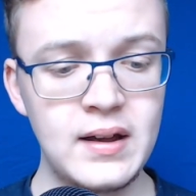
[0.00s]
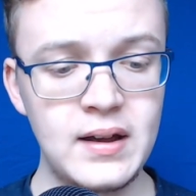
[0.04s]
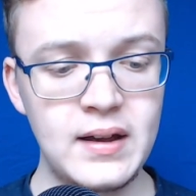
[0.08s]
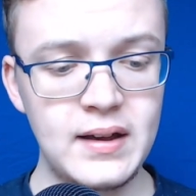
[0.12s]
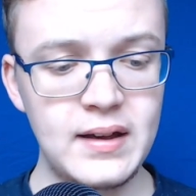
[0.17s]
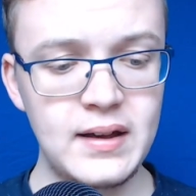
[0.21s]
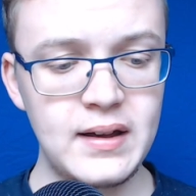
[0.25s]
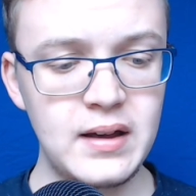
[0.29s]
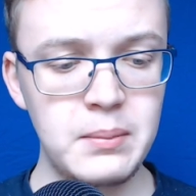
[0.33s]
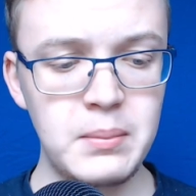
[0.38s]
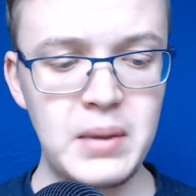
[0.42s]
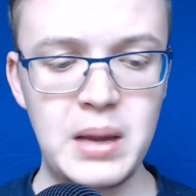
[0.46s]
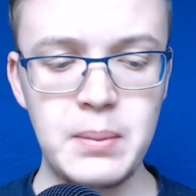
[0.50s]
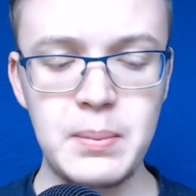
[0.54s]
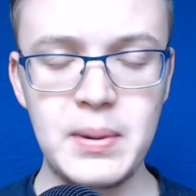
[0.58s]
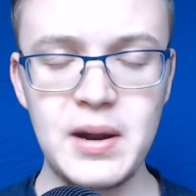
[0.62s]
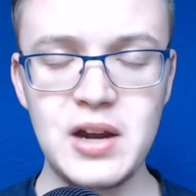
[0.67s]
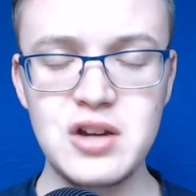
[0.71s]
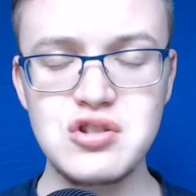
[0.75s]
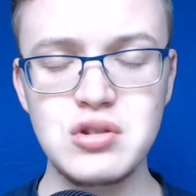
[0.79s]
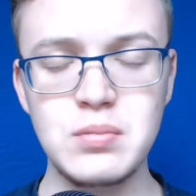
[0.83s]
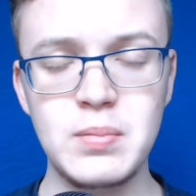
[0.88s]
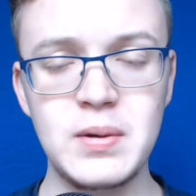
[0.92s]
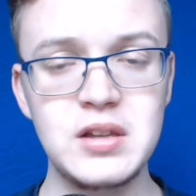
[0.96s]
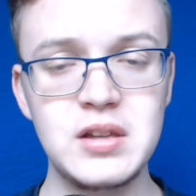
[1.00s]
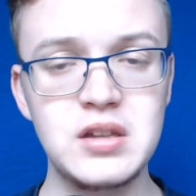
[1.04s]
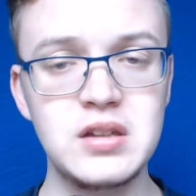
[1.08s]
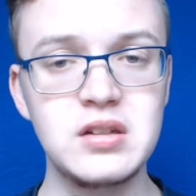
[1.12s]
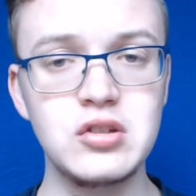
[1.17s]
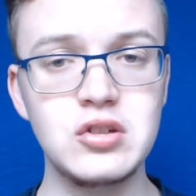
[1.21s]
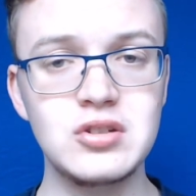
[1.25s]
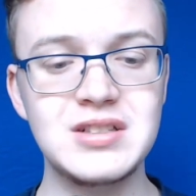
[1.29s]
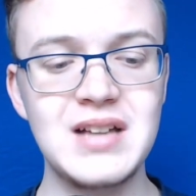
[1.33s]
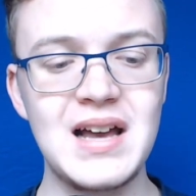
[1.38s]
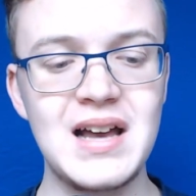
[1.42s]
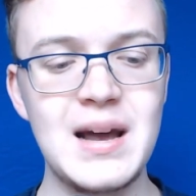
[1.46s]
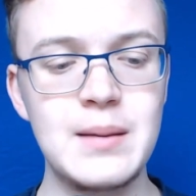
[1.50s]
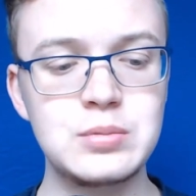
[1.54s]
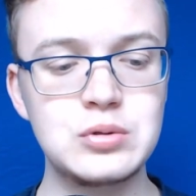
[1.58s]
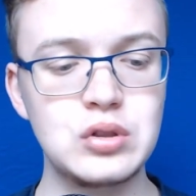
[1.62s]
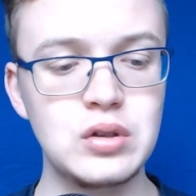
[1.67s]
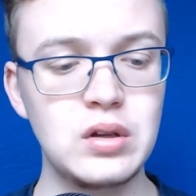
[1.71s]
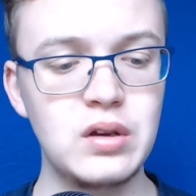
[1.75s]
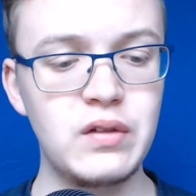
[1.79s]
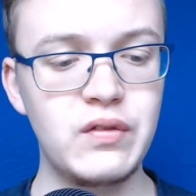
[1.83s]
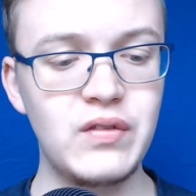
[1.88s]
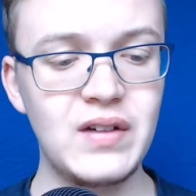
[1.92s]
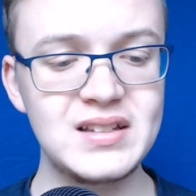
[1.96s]
My personal opinion looks
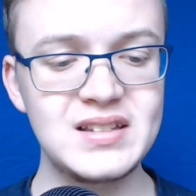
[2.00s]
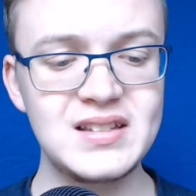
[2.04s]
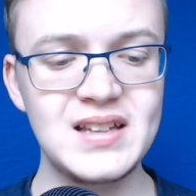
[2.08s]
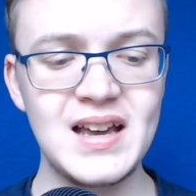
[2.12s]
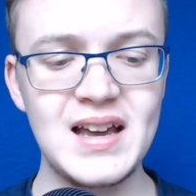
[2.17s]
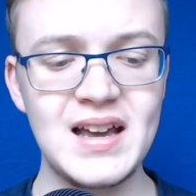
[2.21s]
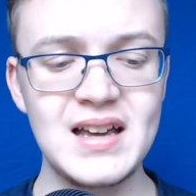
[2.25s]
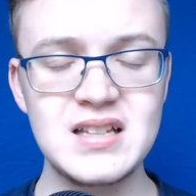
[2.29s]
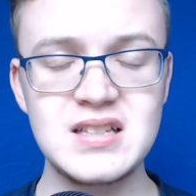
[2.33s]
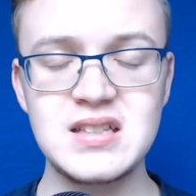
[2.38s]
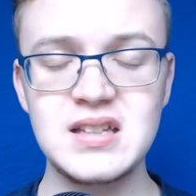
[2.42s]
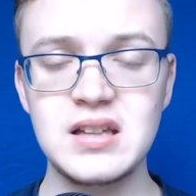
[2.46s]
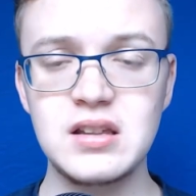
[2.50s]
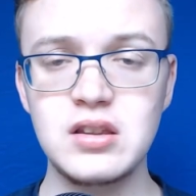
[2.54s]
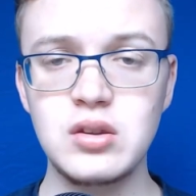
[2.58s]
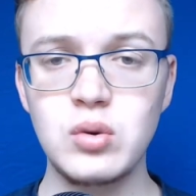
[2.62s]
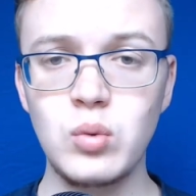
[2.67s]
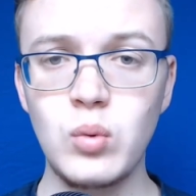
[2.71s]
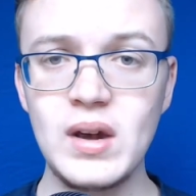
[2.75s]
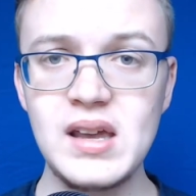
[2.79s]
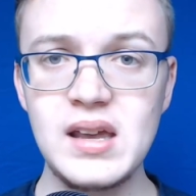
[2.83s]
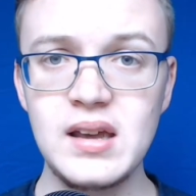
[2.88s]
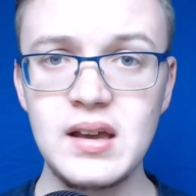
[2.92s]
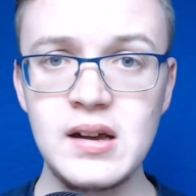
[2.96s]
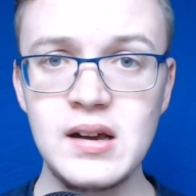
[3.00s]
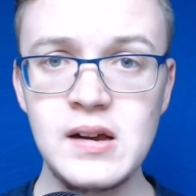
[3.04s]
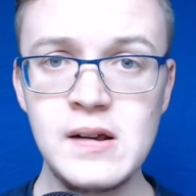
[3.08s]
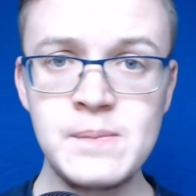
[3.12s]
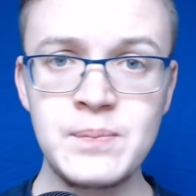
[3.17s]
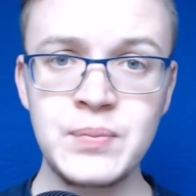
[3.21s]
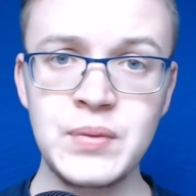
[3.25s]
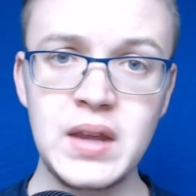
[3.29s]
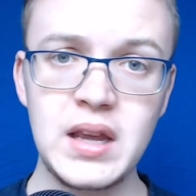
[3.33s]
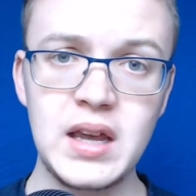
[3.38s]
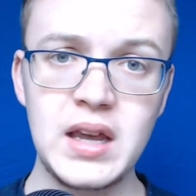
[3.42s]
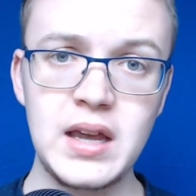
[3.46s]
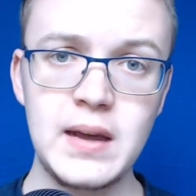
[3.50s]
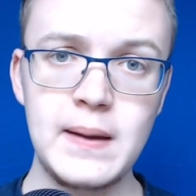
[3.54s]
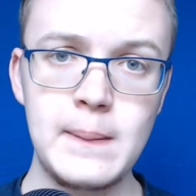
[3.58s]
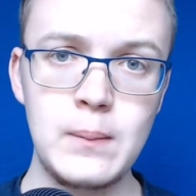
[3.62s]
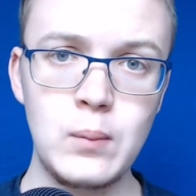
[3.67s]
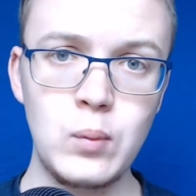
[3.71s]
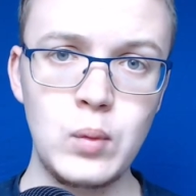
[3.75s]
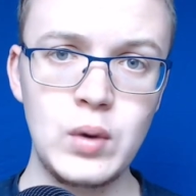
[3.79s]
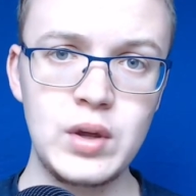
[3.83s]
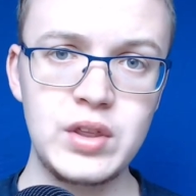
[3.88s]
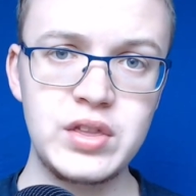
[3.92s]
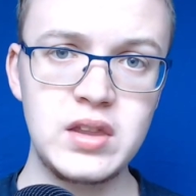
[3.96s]
absolutely fantastic. The white
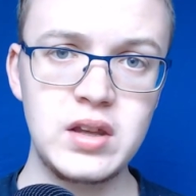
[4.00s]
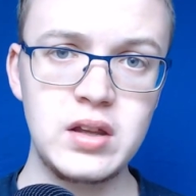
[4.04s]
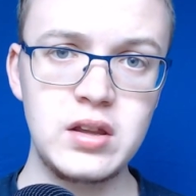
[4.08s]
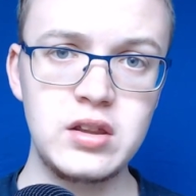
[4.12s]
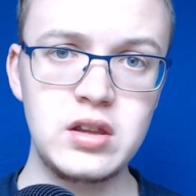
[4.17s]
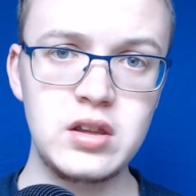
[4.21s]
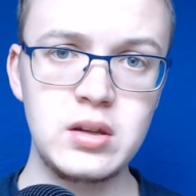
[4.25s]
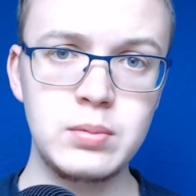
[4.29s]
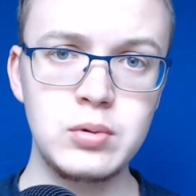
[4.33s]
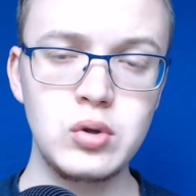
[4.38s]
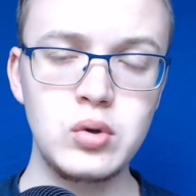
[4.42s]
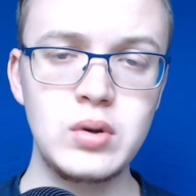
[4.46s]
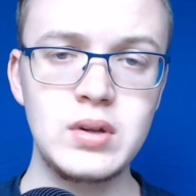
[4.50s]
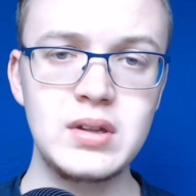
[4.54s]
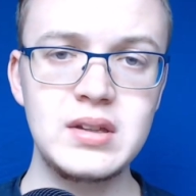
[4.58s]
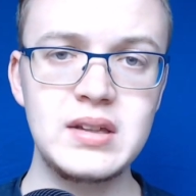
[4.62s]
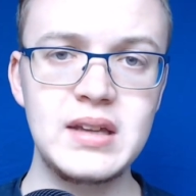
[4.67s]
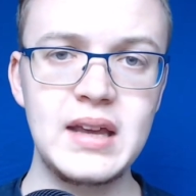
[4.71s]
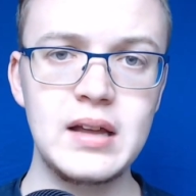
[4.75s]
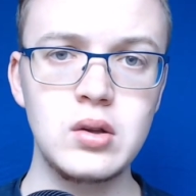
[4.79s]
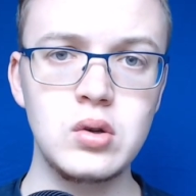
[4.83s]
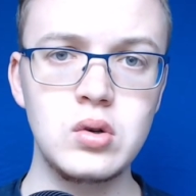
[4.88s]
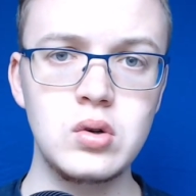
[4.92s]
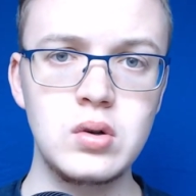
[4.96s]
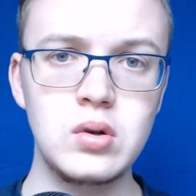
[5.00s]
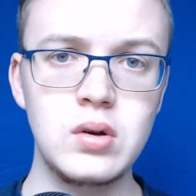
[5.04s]
with the blue and yellow